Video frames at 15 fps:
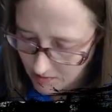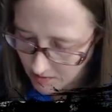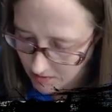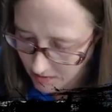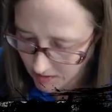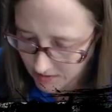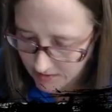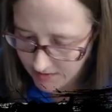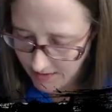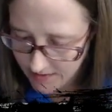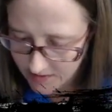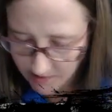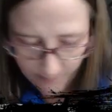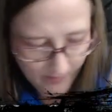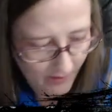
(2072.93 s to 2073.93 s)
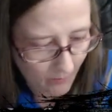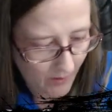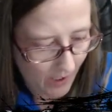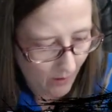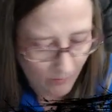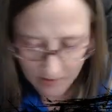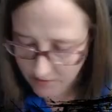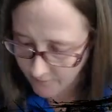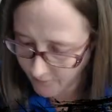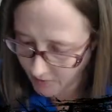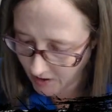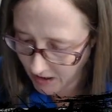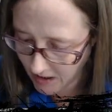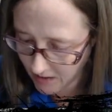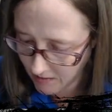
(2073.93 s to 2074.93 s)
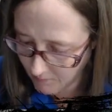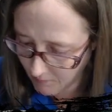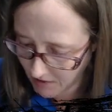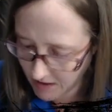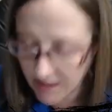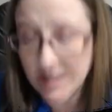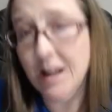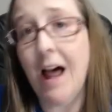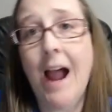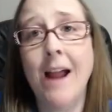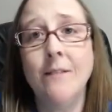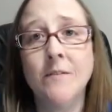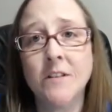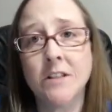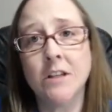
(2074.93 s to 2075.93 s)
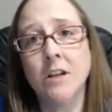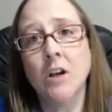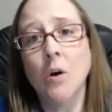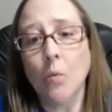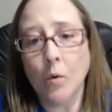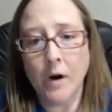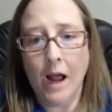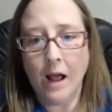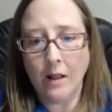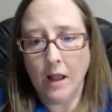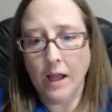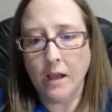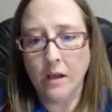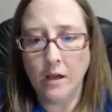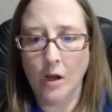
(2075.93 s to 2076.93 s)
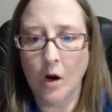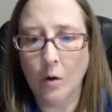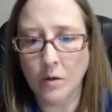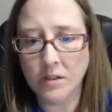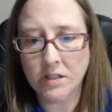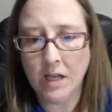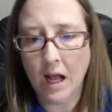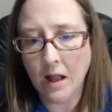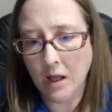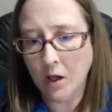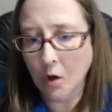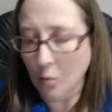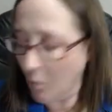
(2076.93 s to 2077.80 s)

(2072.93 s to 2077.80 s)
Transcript: Because that is something we always forget. Because lives, we're not like, you know, it's not like you're